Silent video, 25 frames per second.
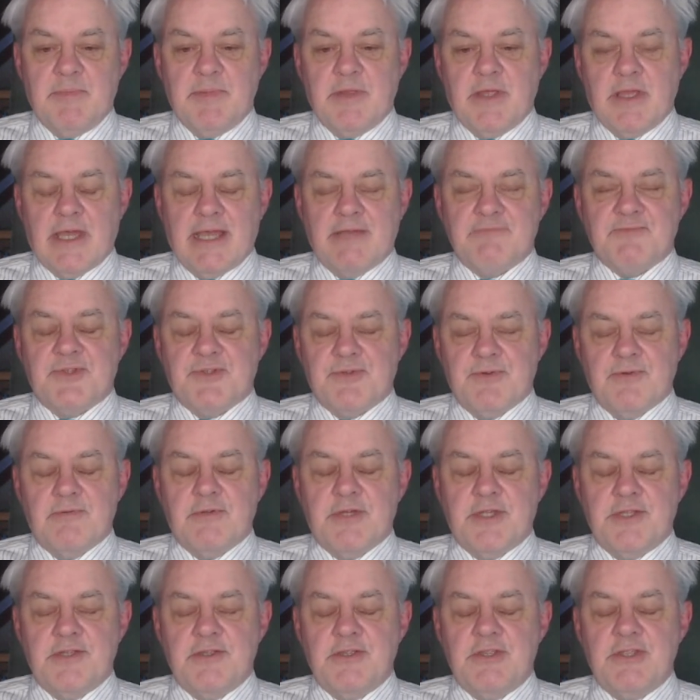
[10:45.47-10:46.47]
council,
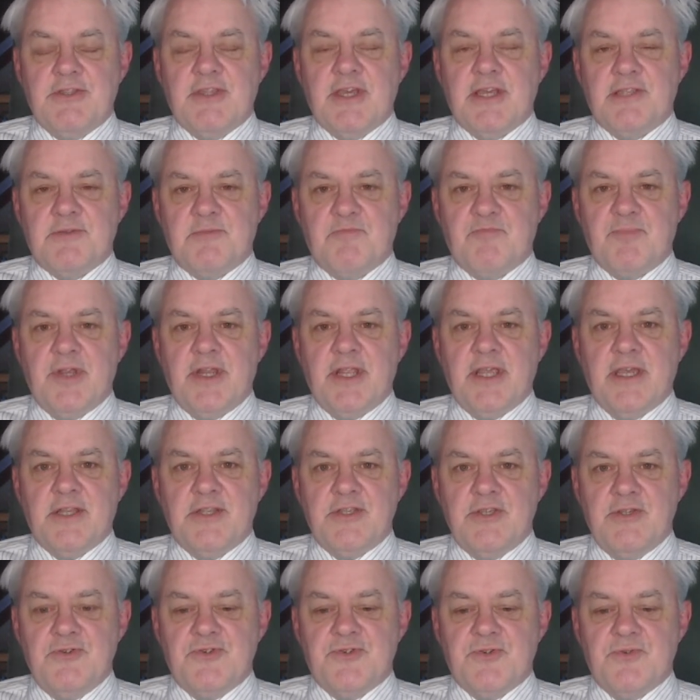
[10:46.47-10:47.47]
and that's pretty
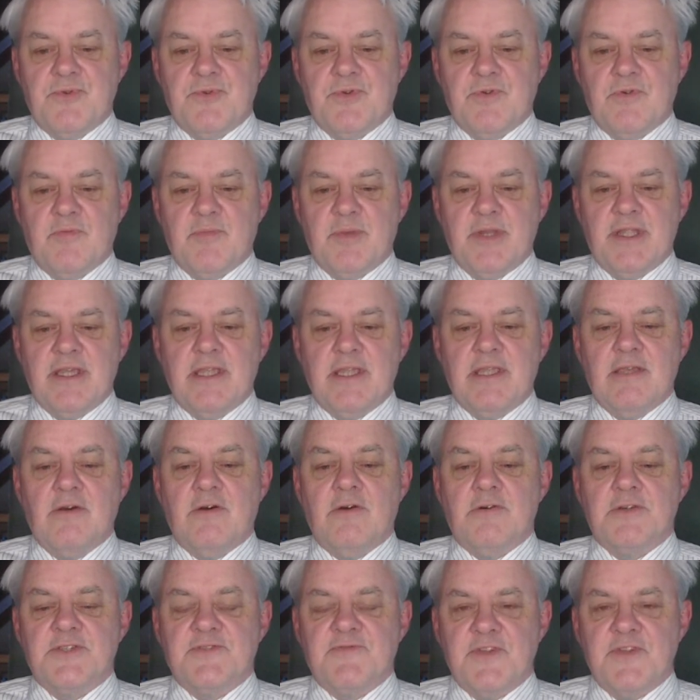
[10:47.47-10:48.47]
unusual. Normally,
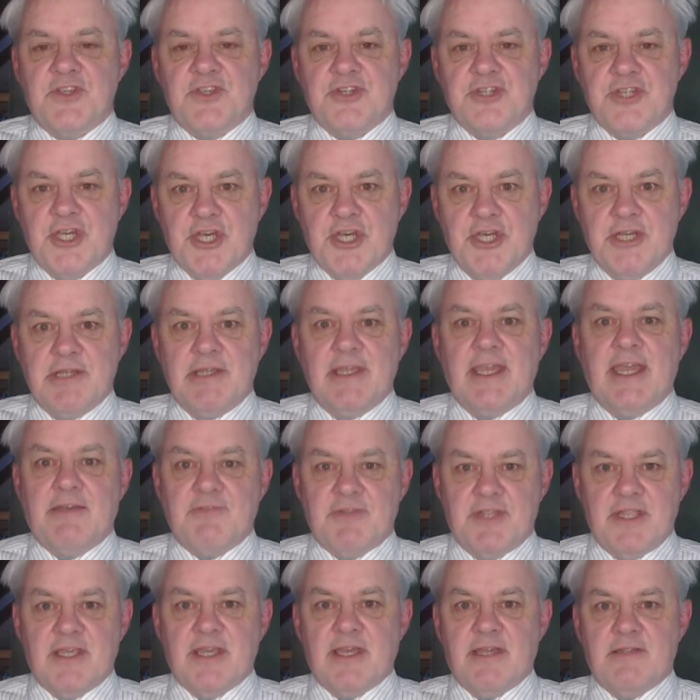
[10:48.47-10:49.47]
Oxfordshire
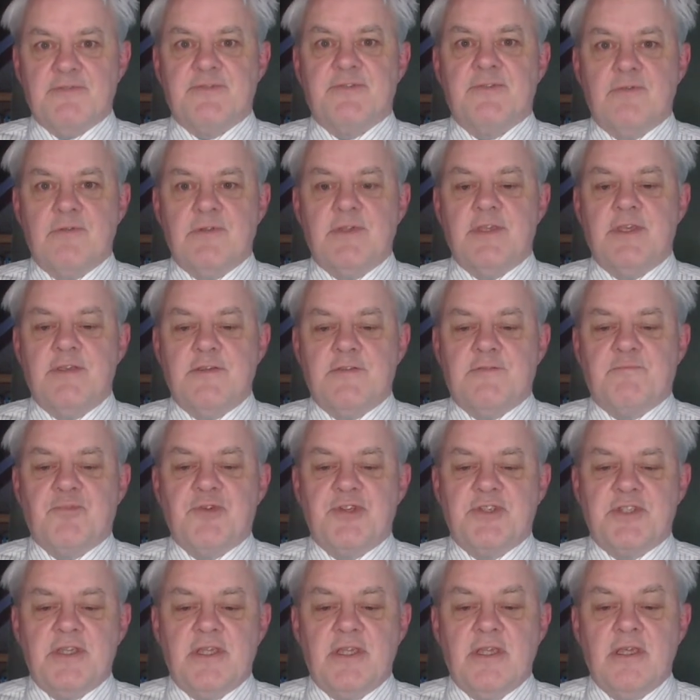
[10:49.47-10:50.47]
County Council is
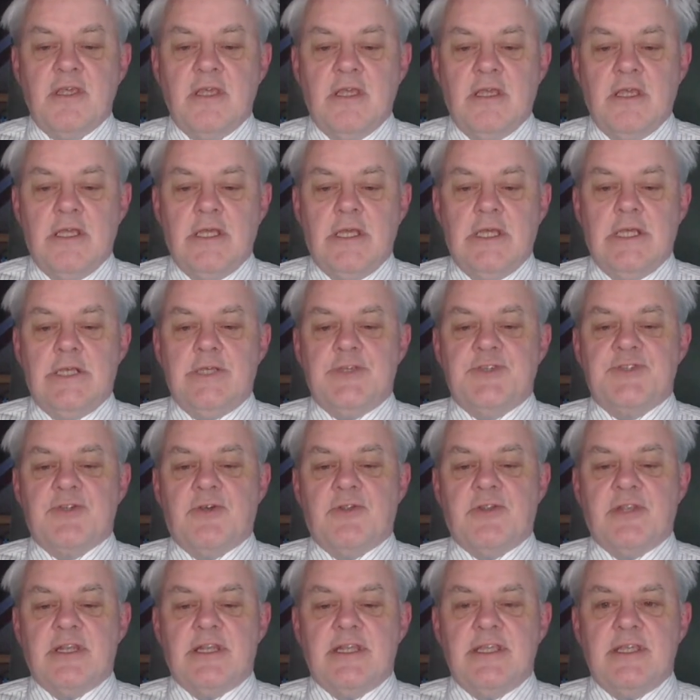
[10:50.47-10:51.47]
pretty
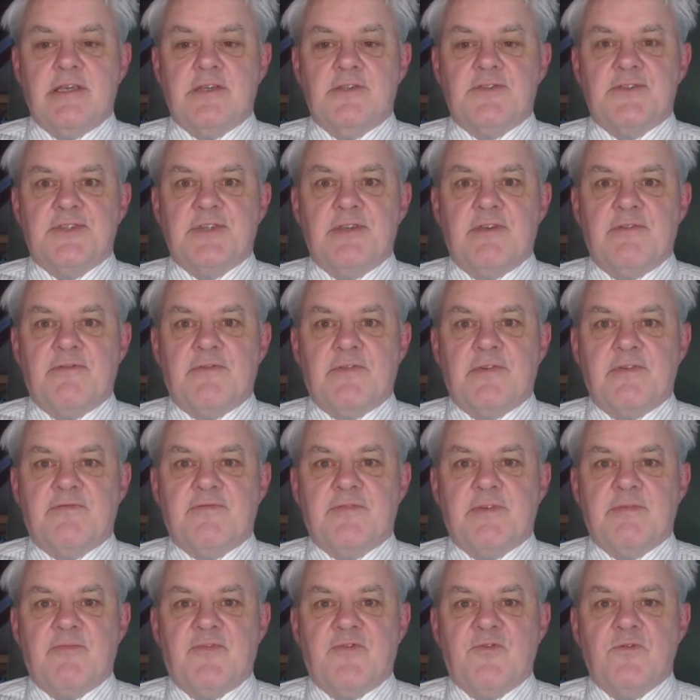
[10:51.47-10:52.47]
solidly Conservative.
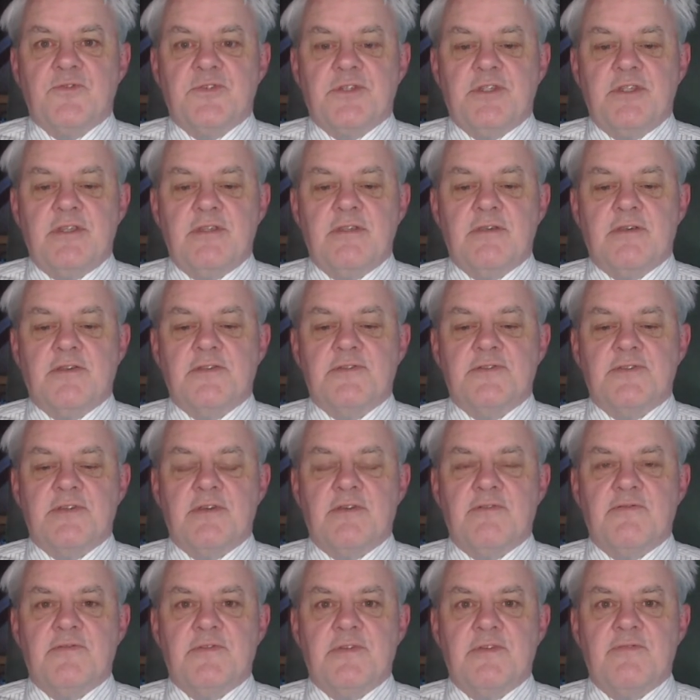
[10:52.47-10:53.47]
Unfortunately, the
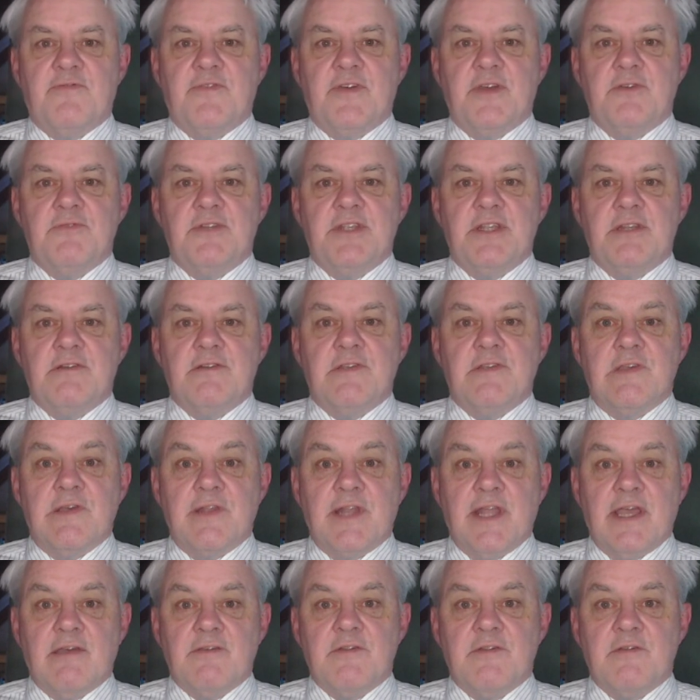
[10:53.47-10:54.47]
Conservative vote didn't
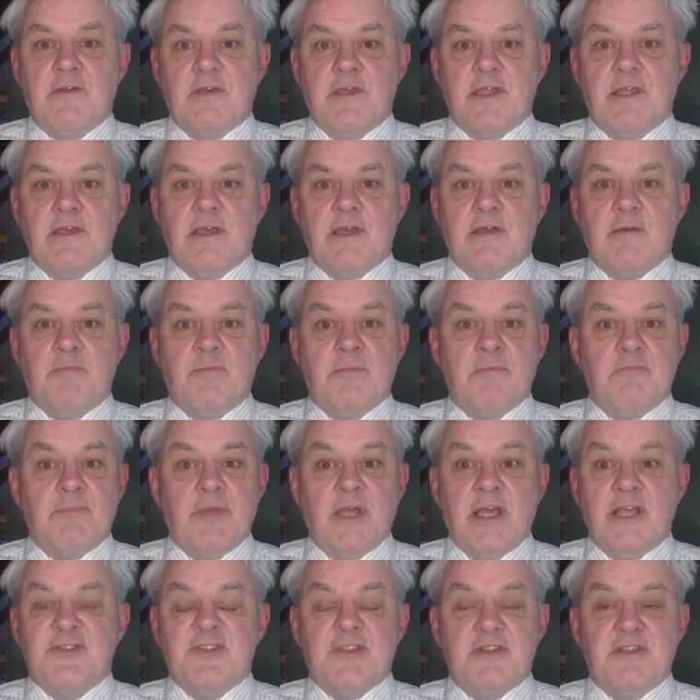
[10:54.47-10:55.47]
turn out,
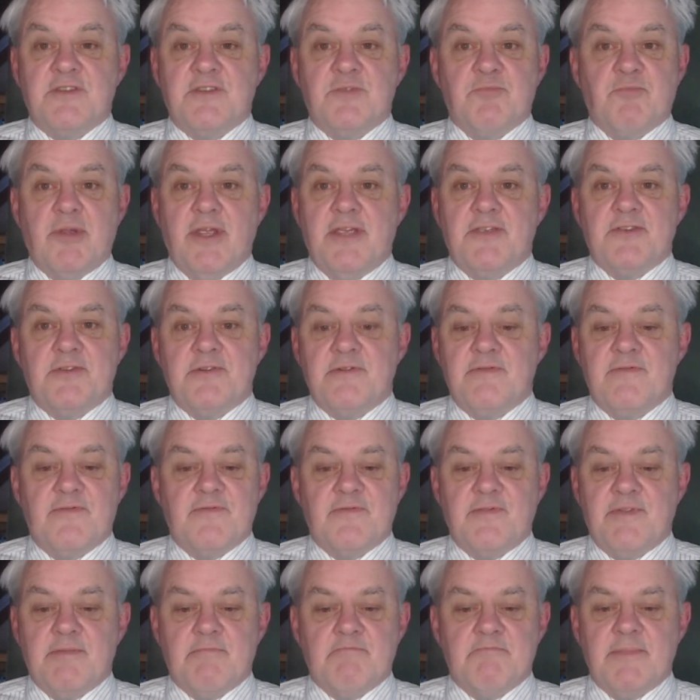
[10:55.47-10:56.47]
as an expression
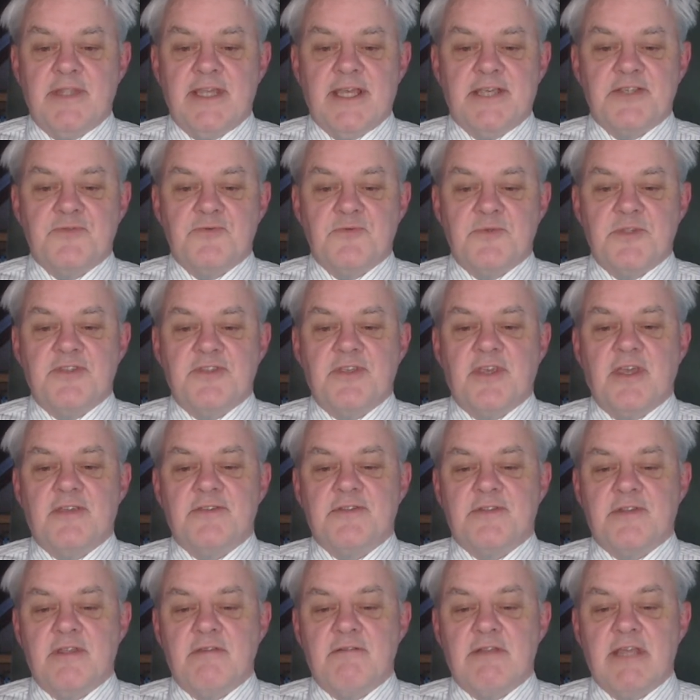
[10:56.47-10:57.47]
of national
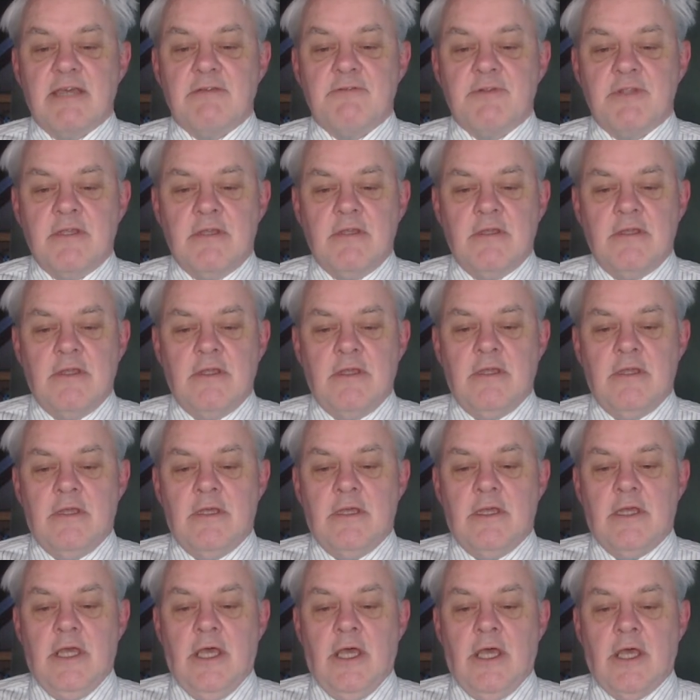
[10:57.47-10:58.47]
disgust, no doubt.
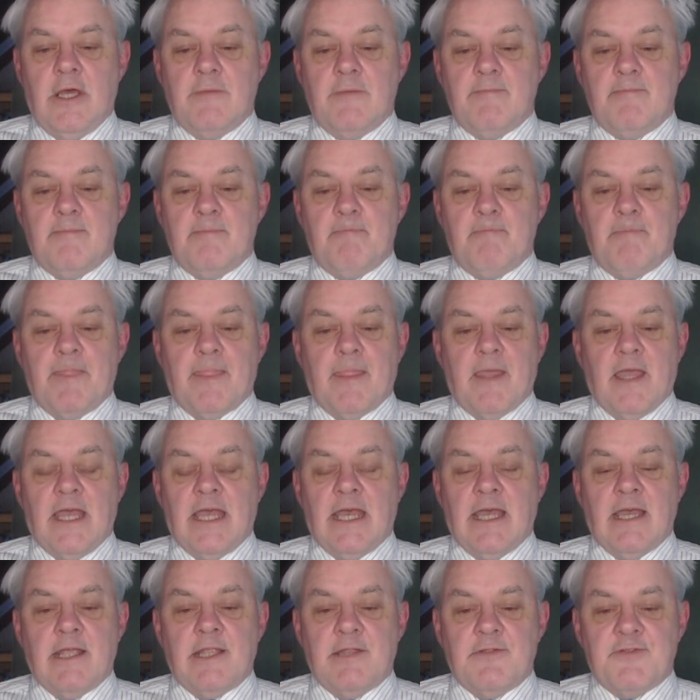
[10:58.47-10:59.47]

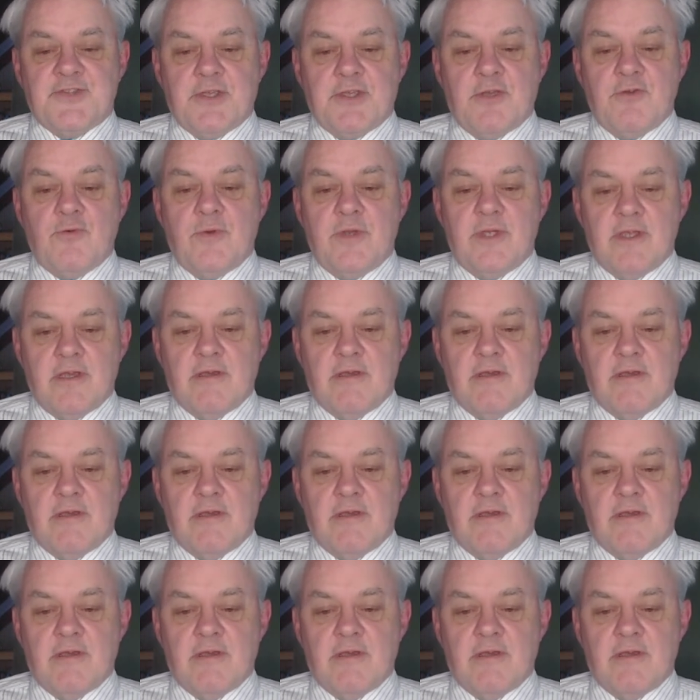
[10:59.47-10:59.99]
And so we